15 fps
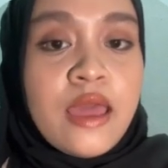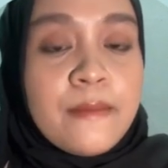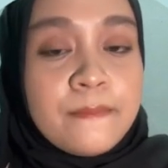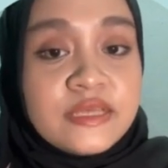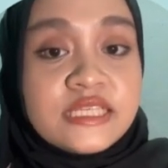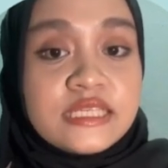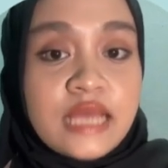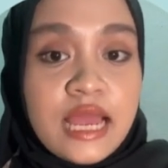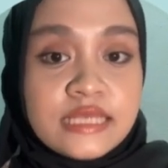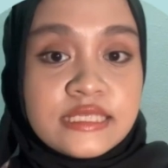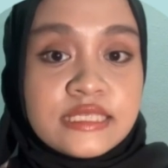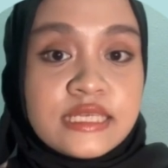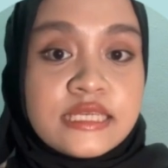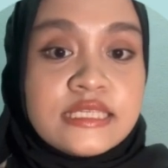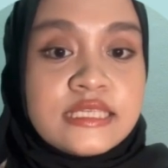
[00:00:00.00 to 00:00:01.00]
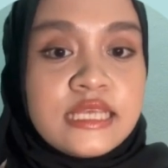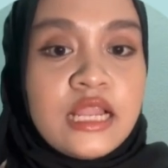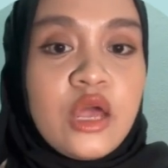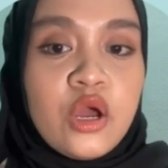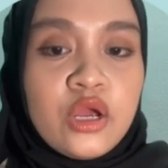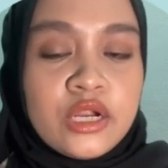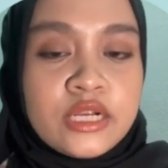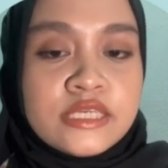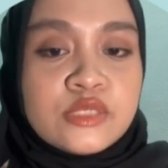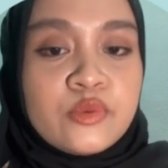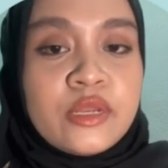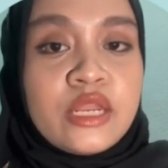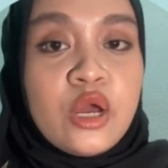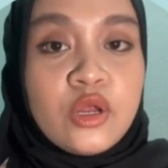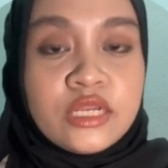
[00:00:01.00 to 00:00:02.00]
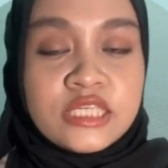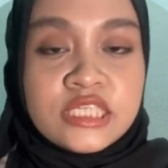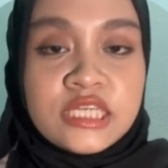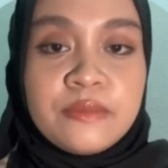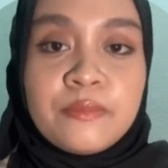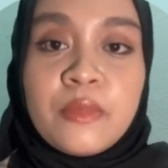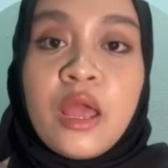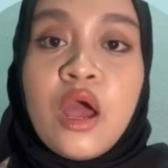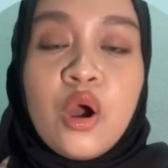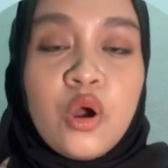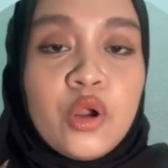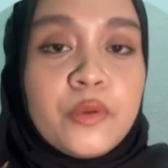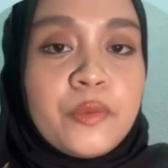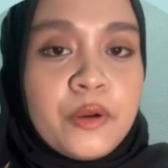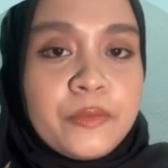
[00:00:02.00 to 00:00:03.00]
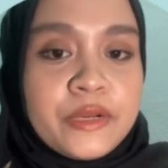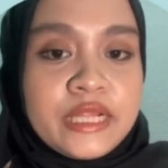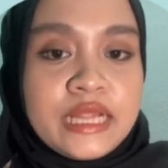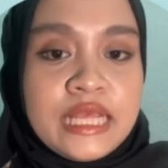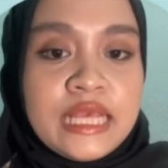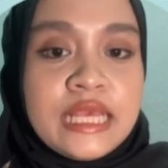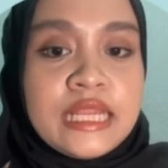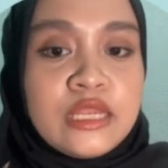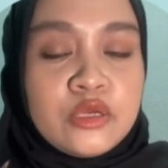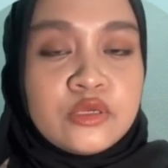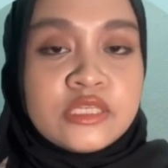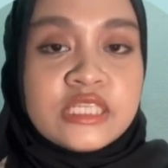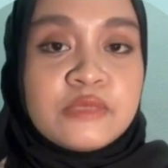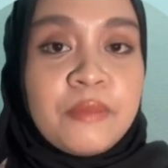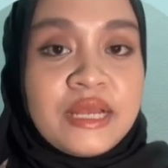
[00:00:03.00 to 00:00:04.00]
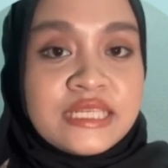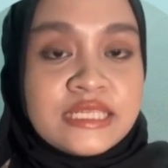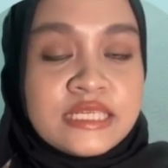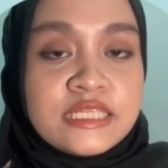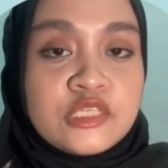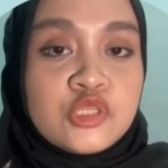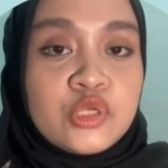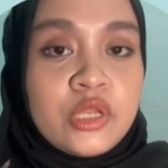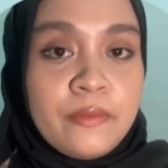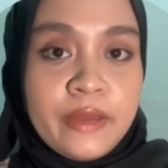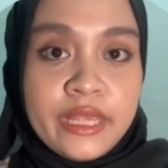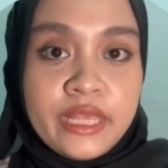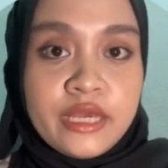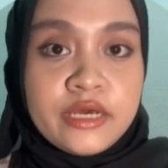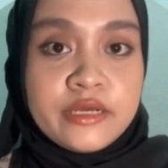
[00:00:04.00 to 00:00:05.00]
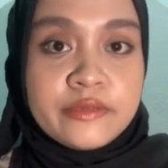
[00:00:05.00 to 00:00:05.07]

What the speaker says: Besides, a sale occurs when the ownership or property in goods passes to the buyer.